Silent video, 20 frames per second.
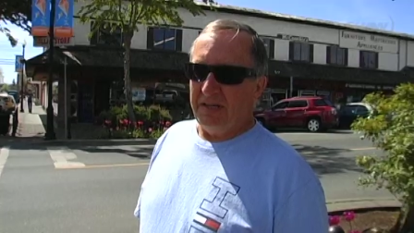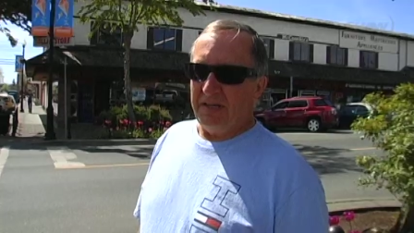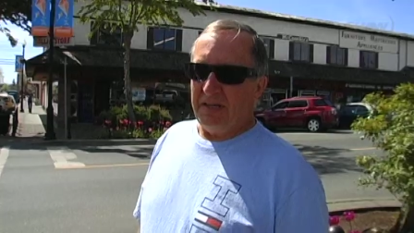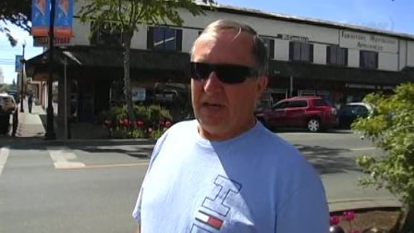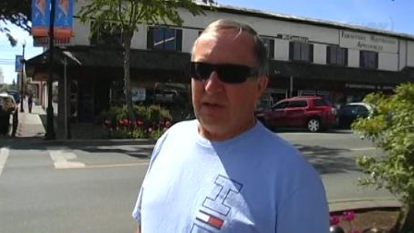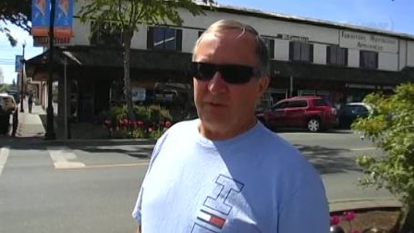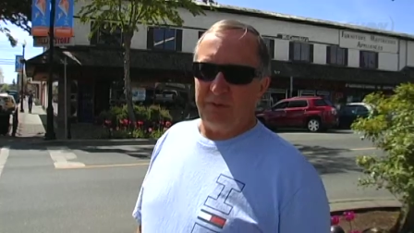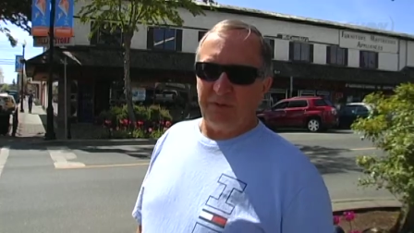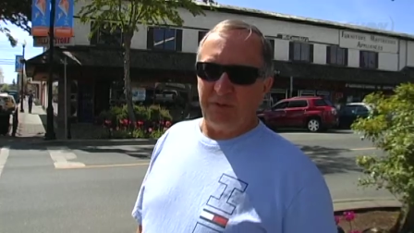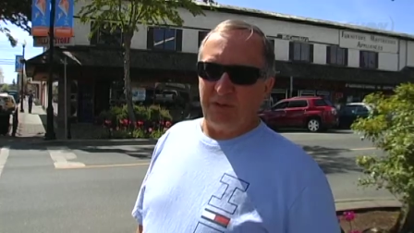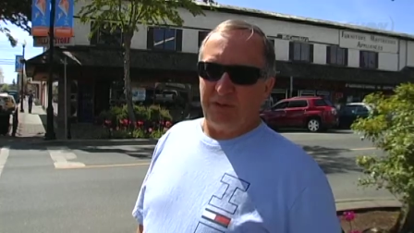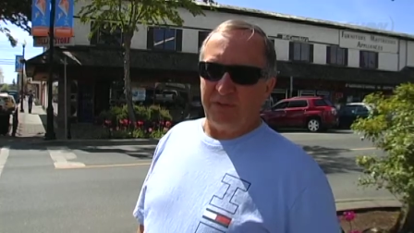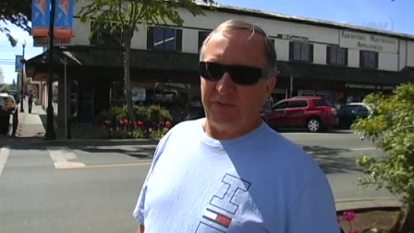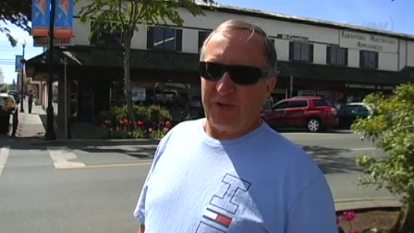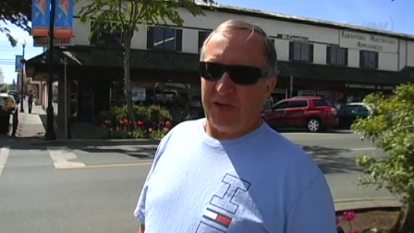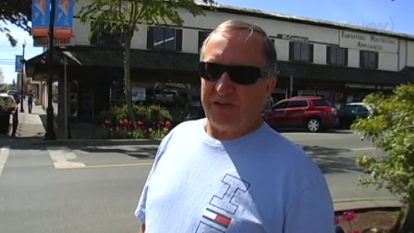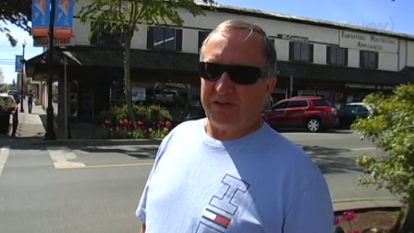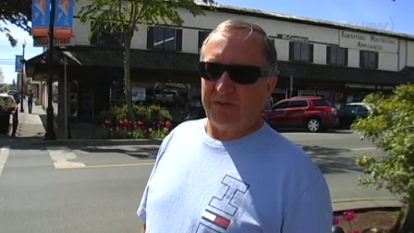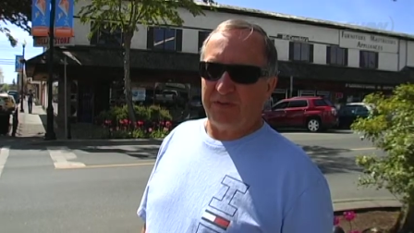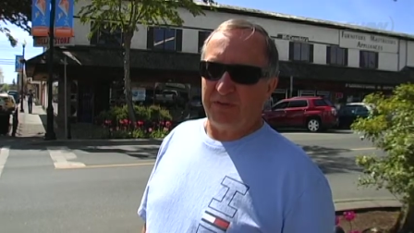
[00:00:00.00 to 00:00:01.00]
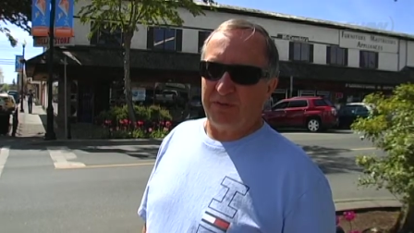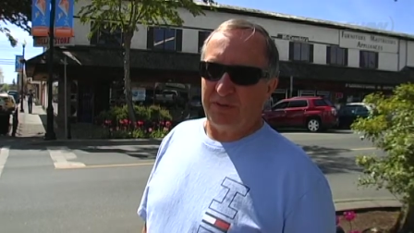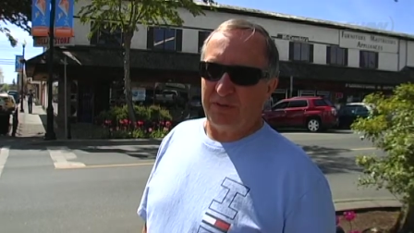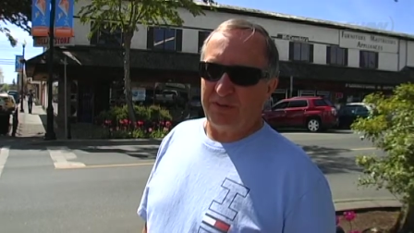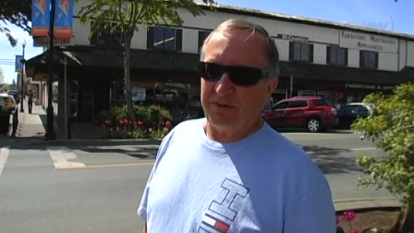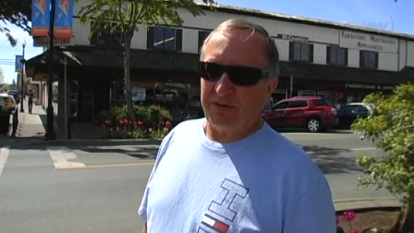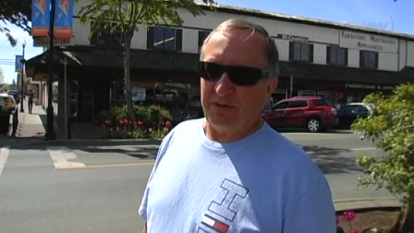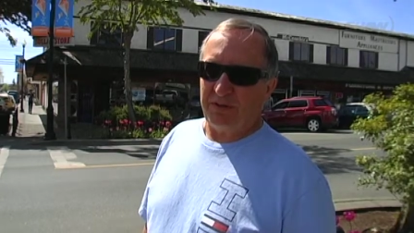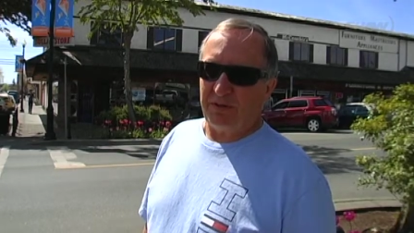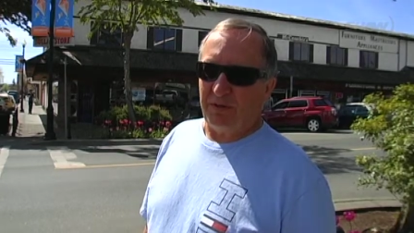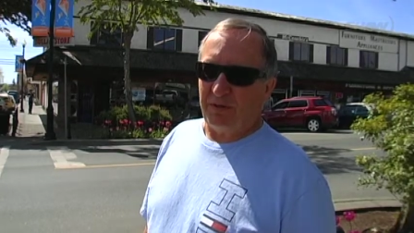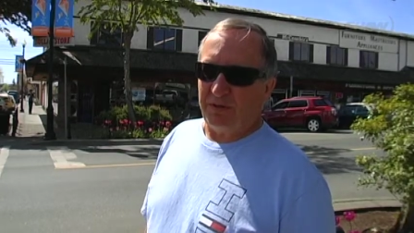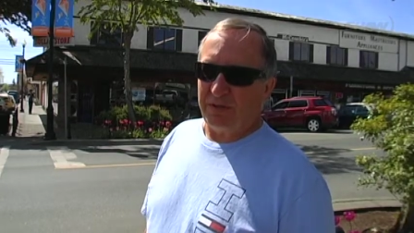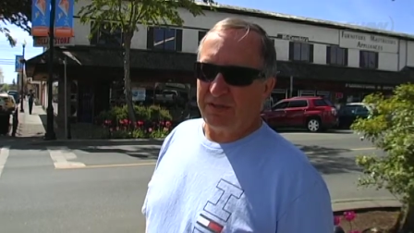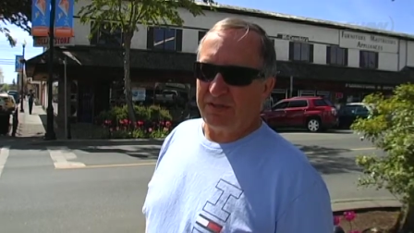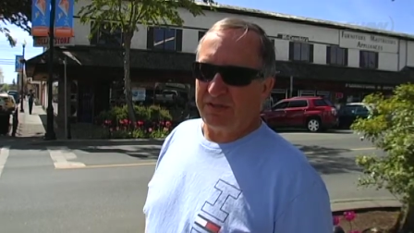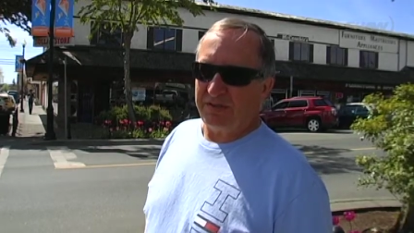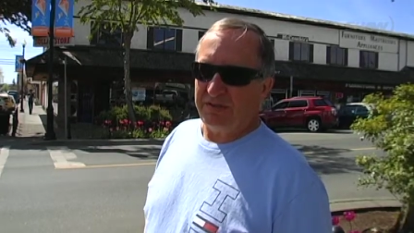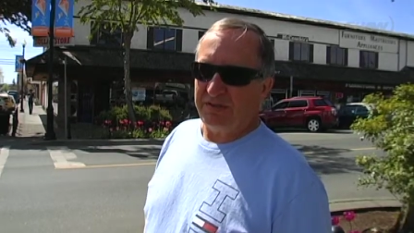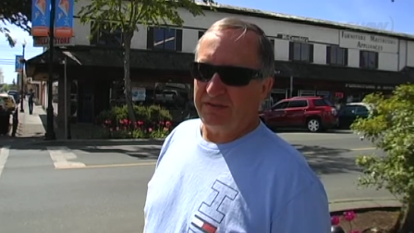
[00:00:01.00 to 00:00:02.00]
Outdoor festivals are
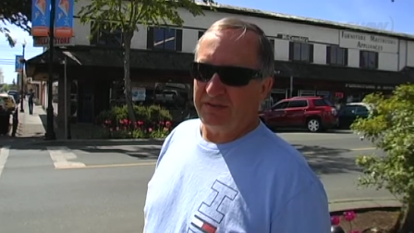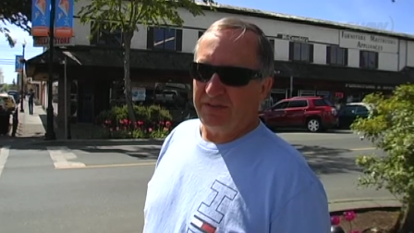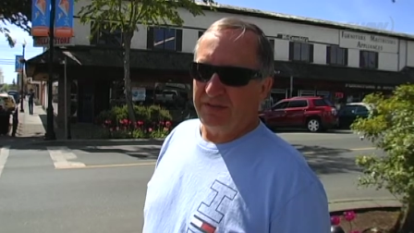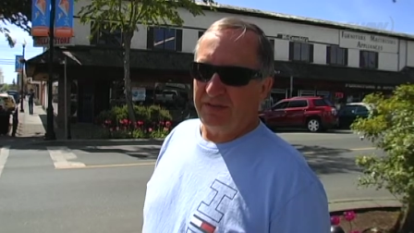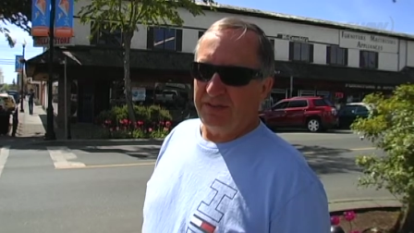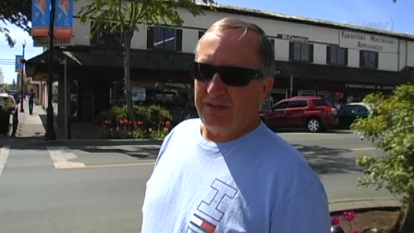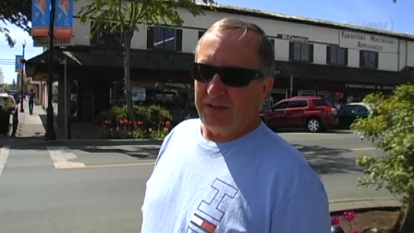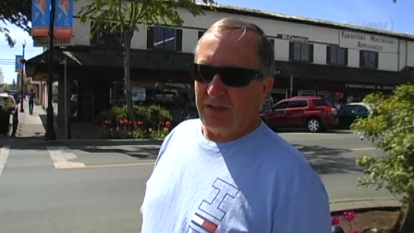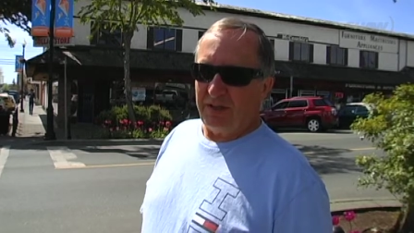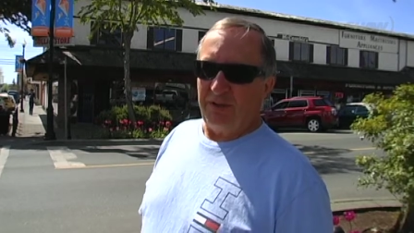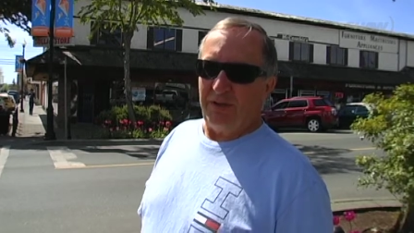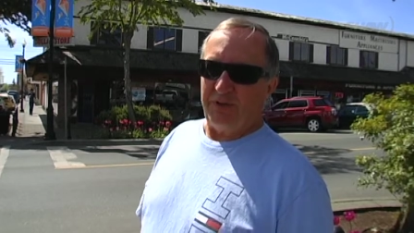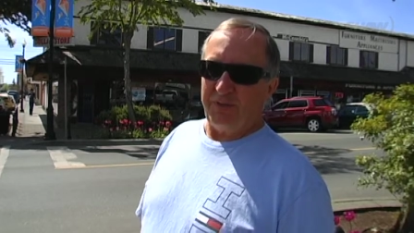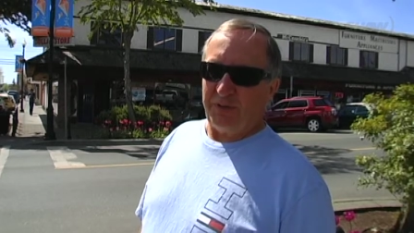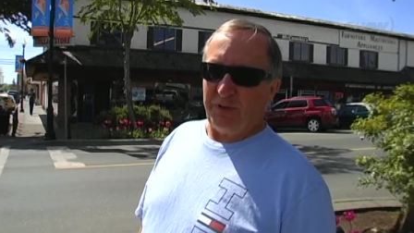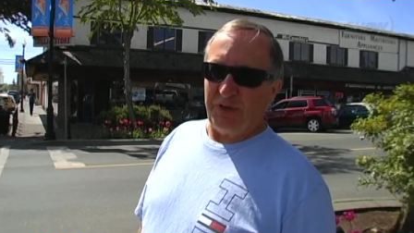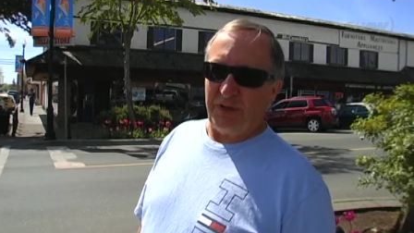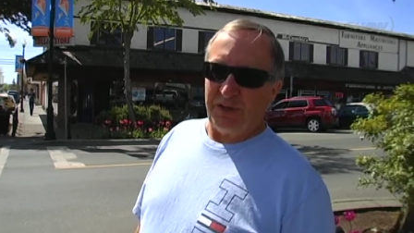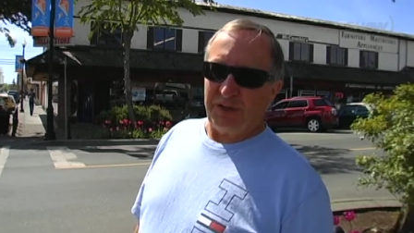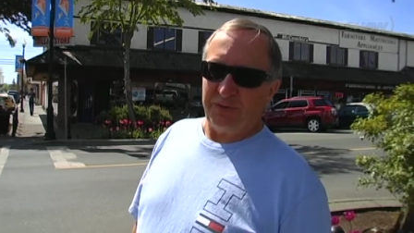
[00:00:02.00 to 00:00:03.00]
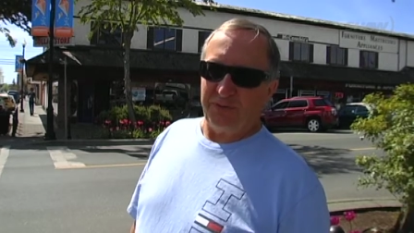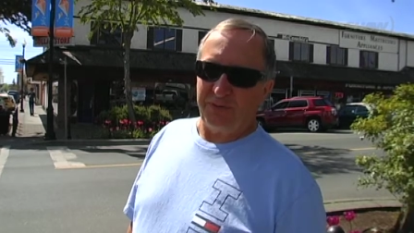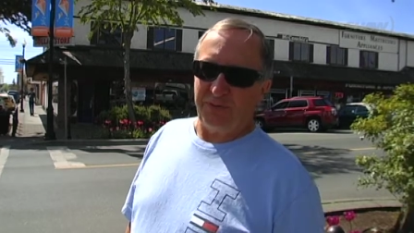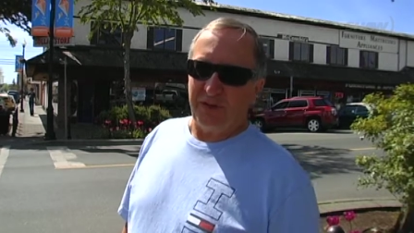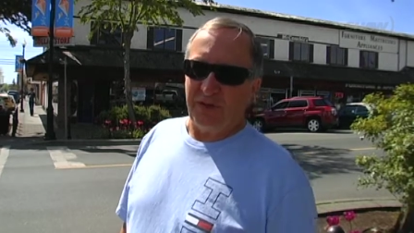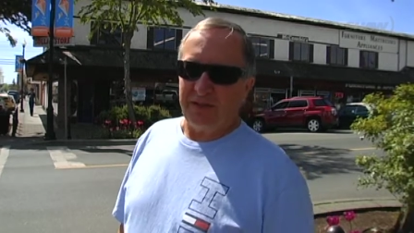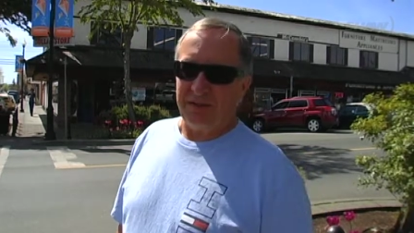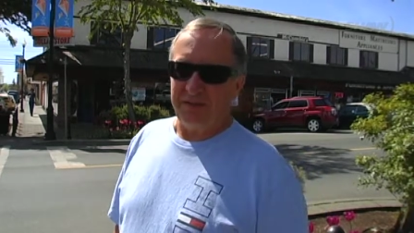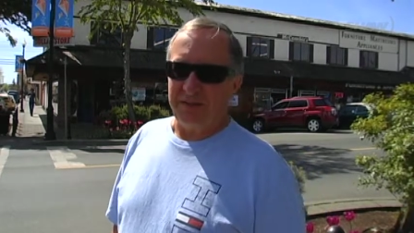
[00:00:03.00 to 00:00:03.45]
always an awful lot of fun,